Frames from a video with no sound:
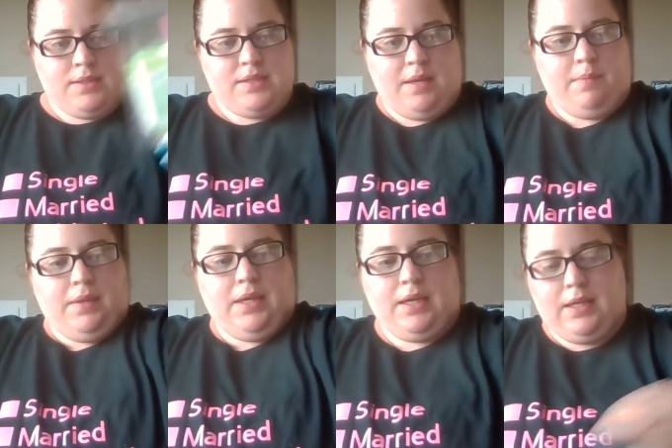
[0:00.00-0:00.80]
Same
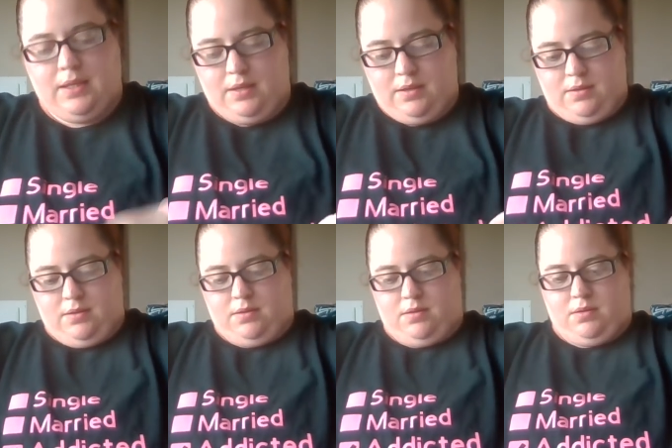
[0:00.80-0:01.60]
kit.
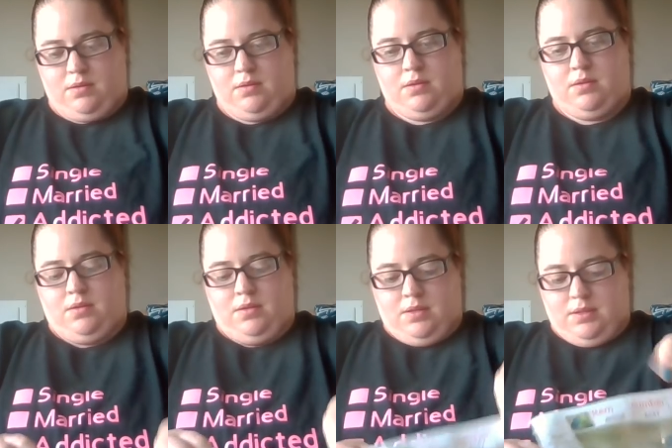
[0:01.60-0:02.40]

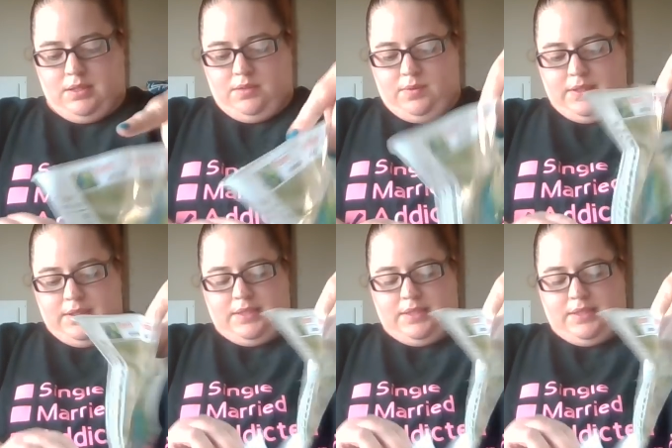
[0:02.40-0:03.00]
This one is